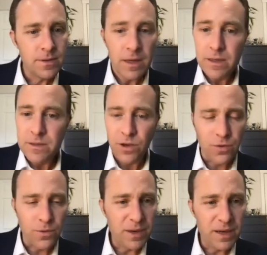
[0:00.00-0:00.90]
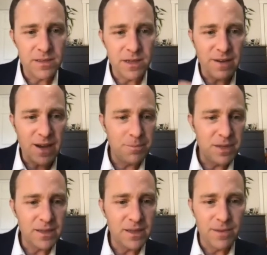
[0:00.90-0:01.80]
So because I've
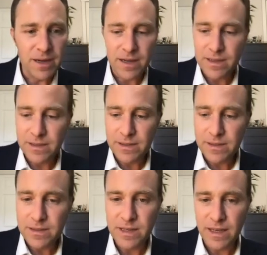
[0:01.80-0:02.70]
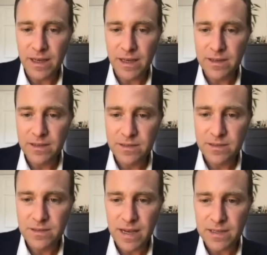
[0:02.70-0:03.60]
updated my staking
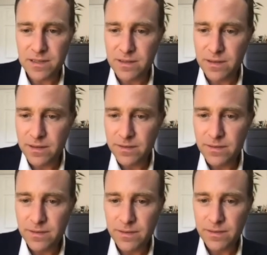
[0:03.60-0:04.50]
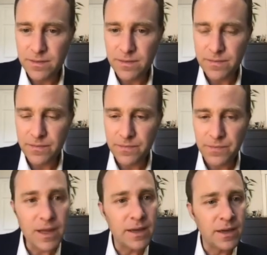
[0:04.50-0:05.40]
test,
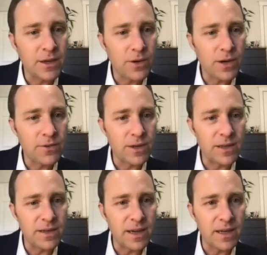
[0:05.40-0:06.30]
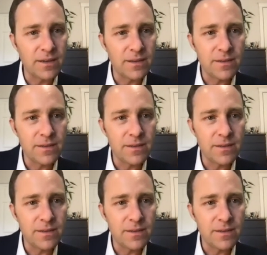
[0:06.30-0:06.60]
I can go ahead and run it again.